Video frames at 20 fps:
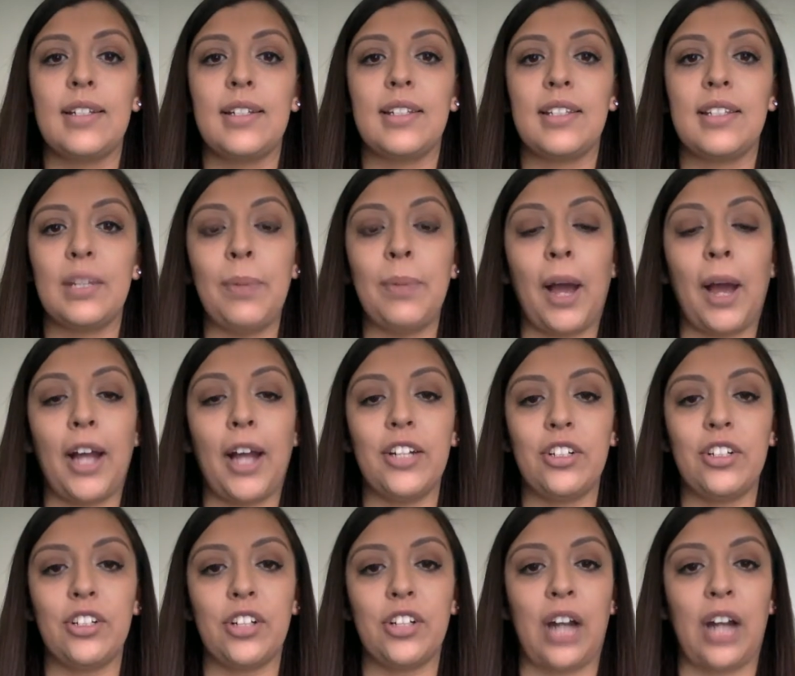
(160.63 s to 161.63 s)
Sleep
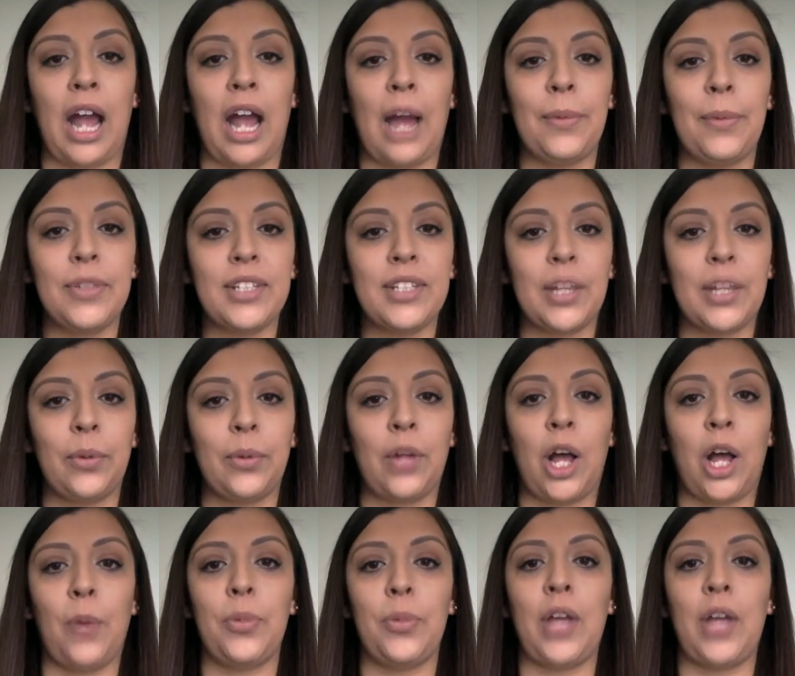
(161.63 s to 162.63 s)
hygienes are habits that will
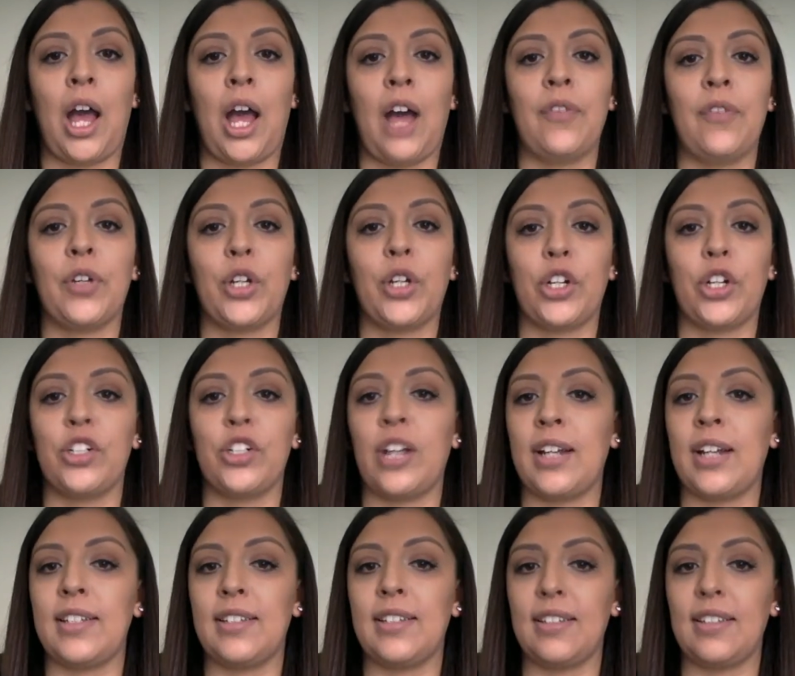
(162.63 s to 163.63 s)
help you have a good
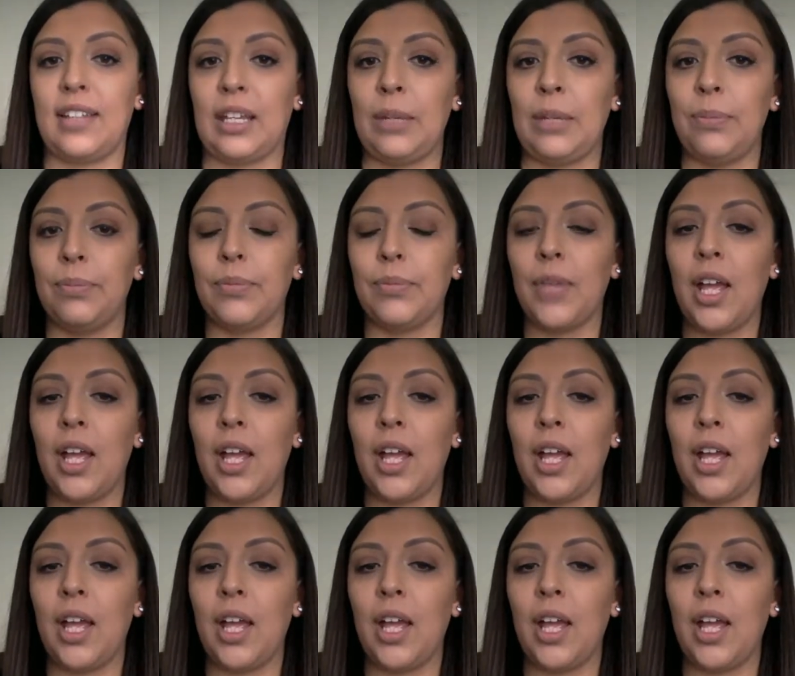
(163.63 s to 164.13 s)
night's sleep.